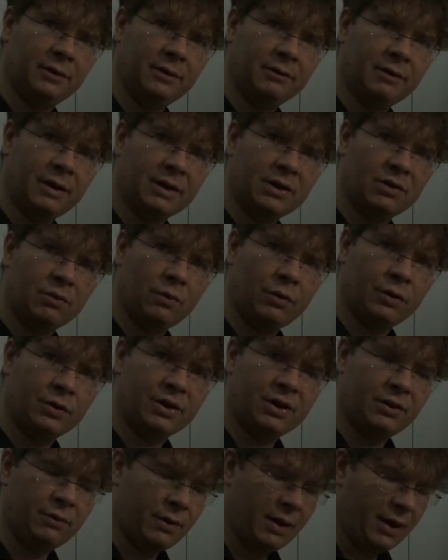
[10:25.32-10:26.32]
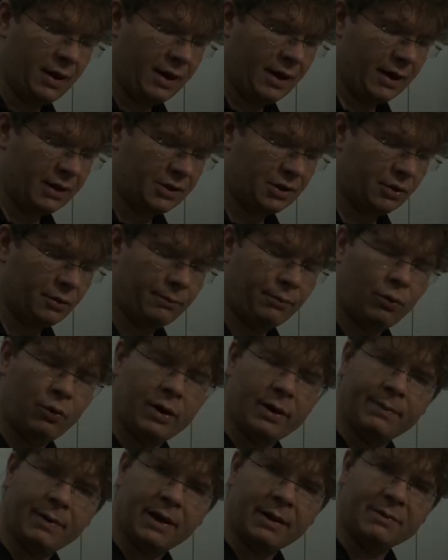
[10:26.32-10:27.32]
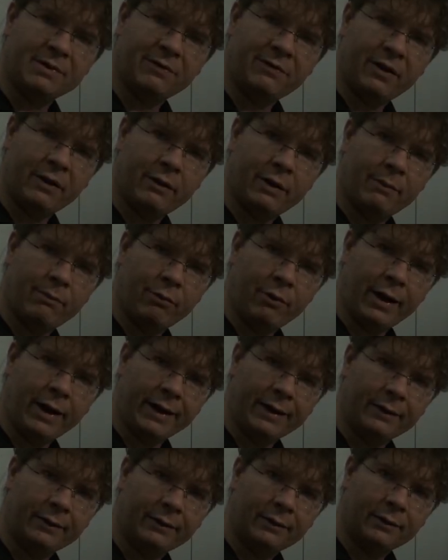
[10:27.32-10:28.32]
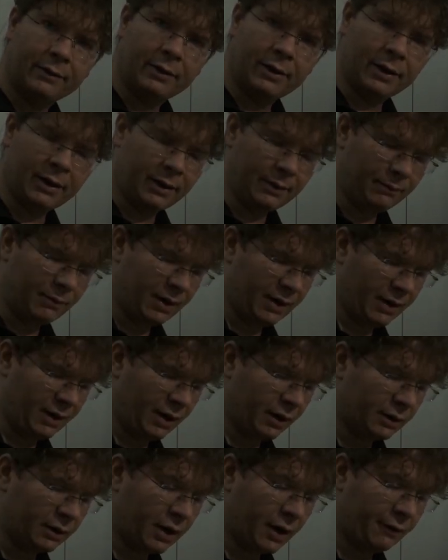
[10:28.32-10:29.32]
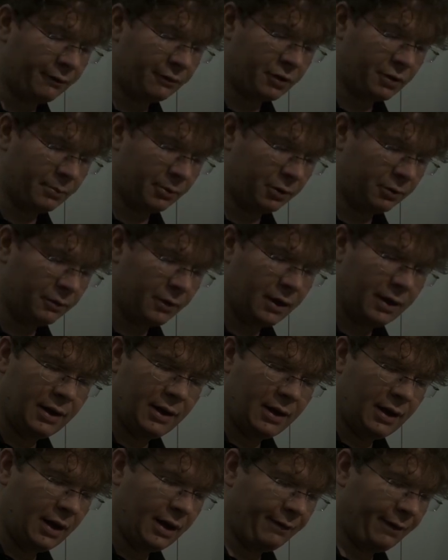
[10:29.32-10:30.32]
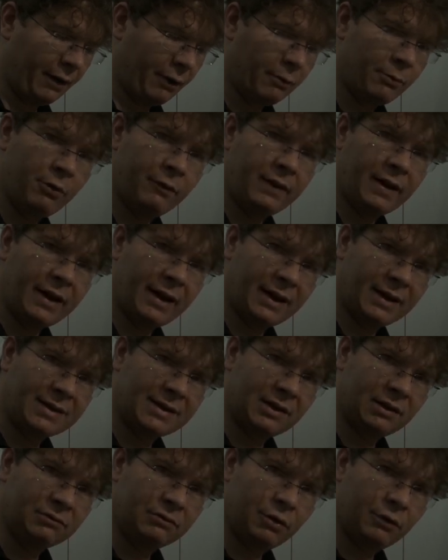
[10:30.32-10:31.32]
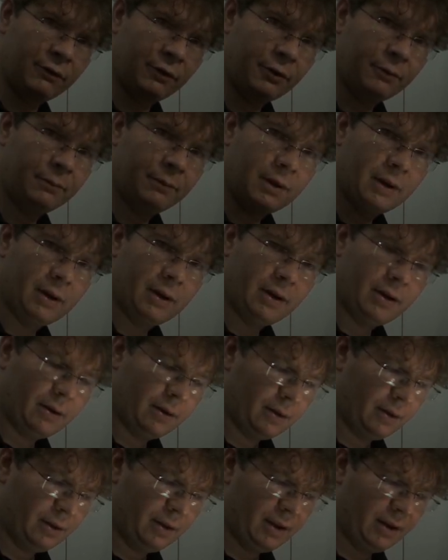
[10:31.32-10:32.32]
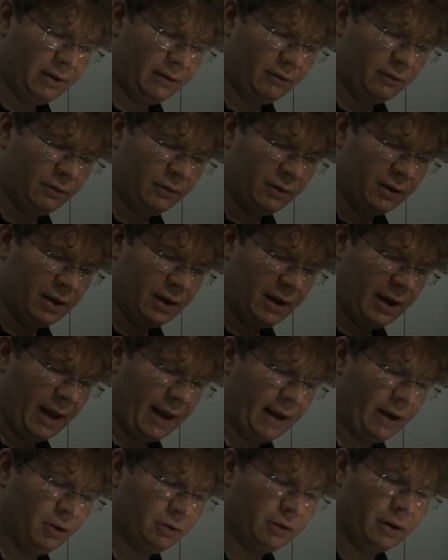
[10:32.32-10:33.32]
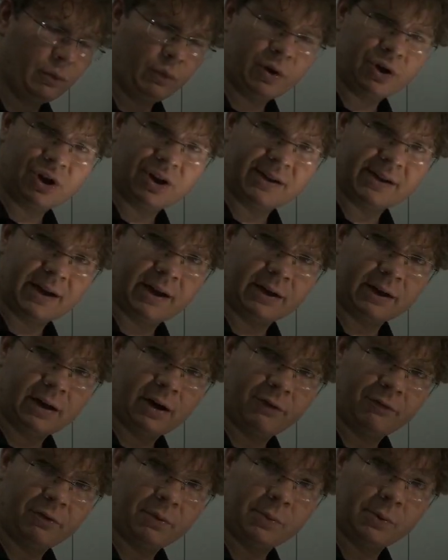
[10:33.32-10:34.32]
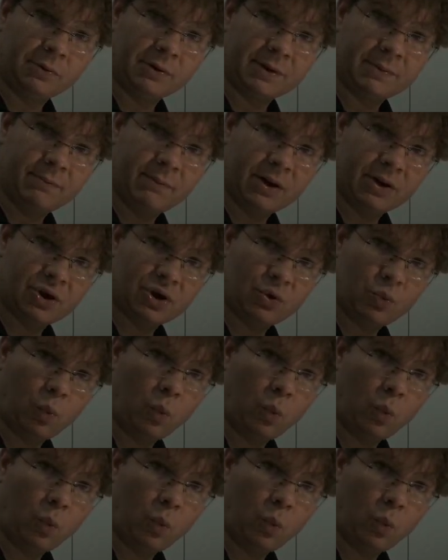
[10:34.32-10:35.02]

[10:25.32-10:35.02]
light towards you, at a certain point it becomes very bright and uncomfortable. If I remove that hexel louver, the angle at which it's uncomfortable is much